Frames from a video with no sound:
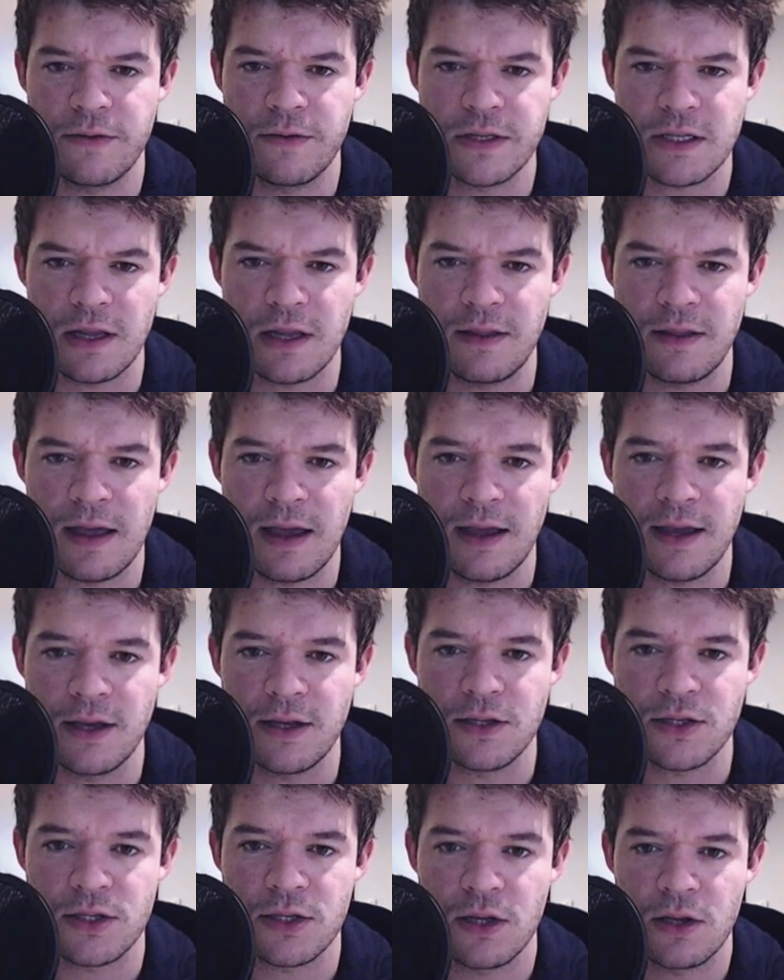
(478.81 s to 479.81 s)
obviously that
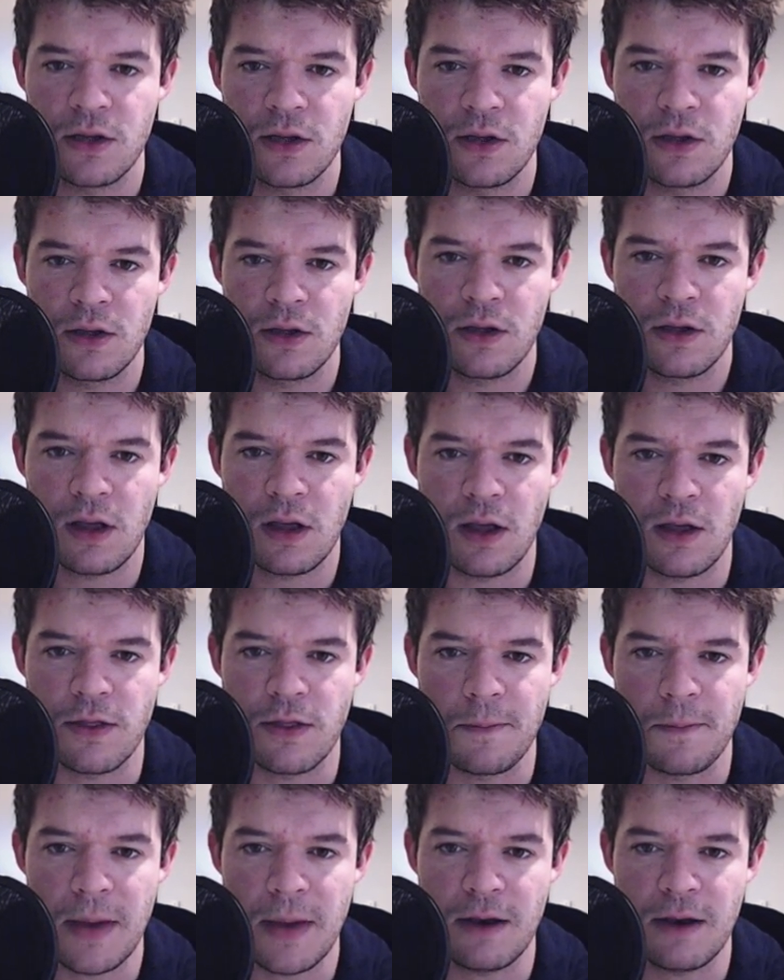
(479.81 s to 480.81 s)
is
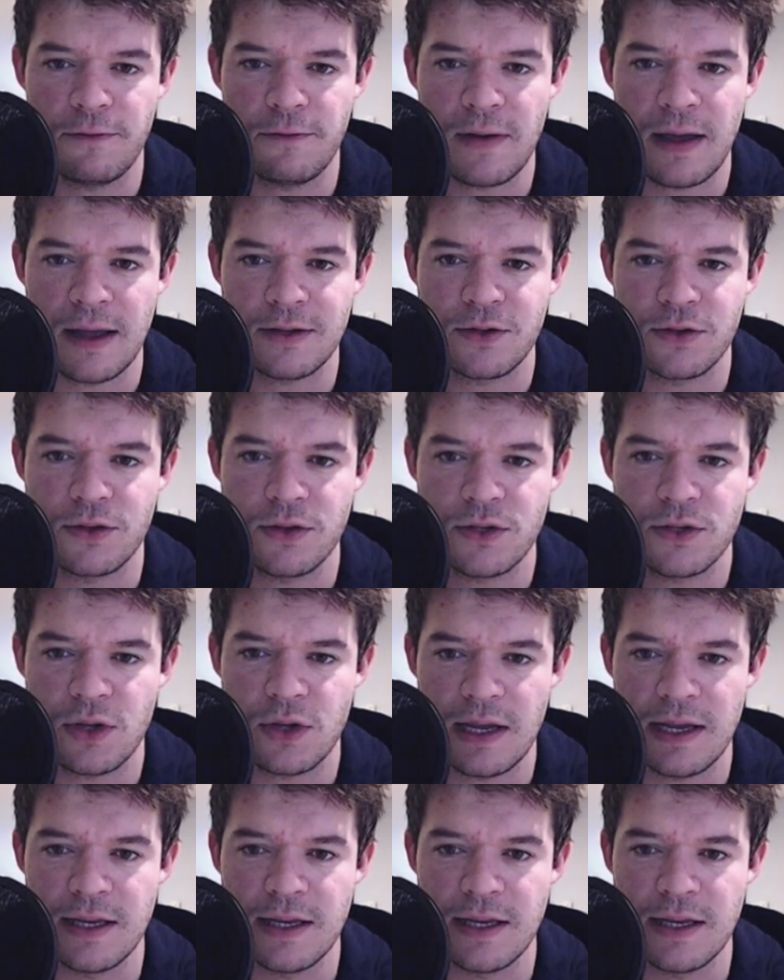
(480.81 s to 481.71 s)
the Manufacturers